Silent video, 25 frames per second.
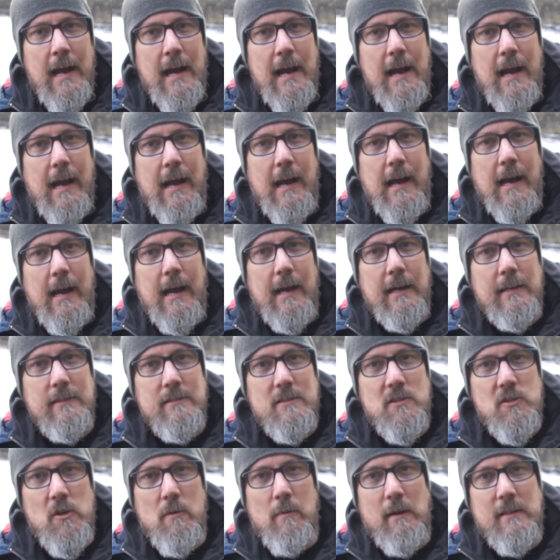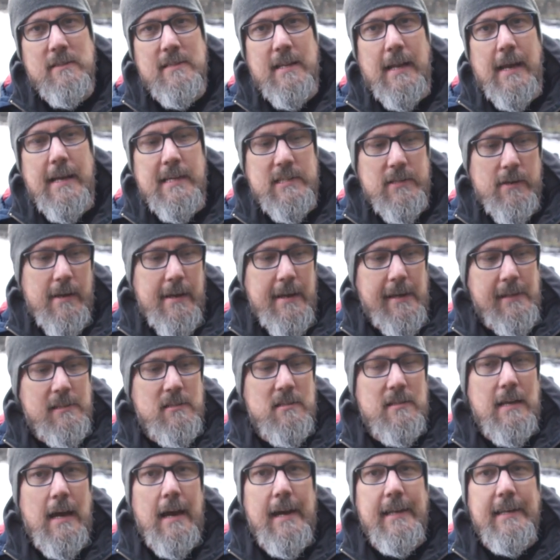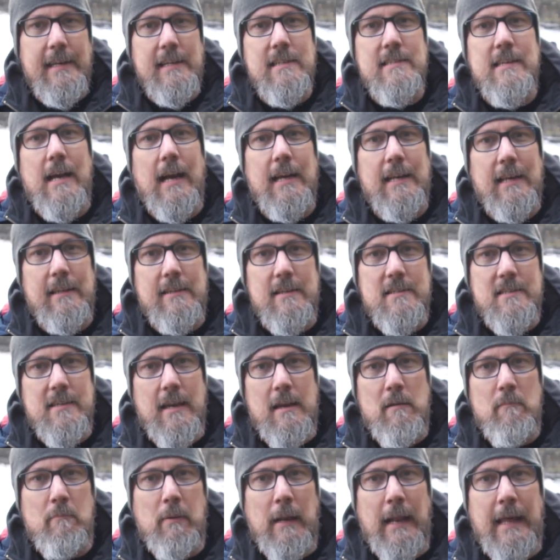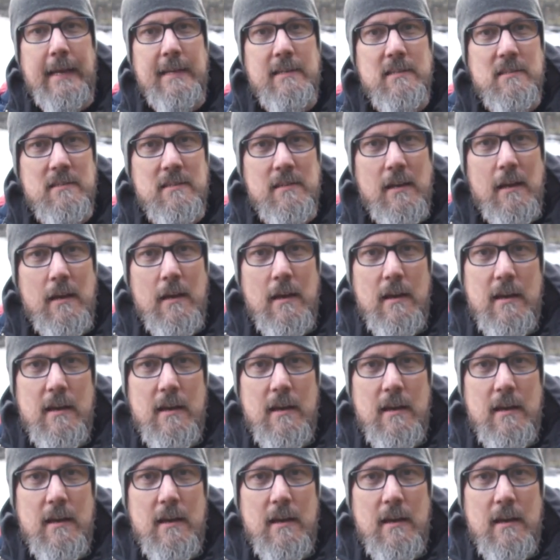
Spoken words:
and 2 months later it sat in exactly the same place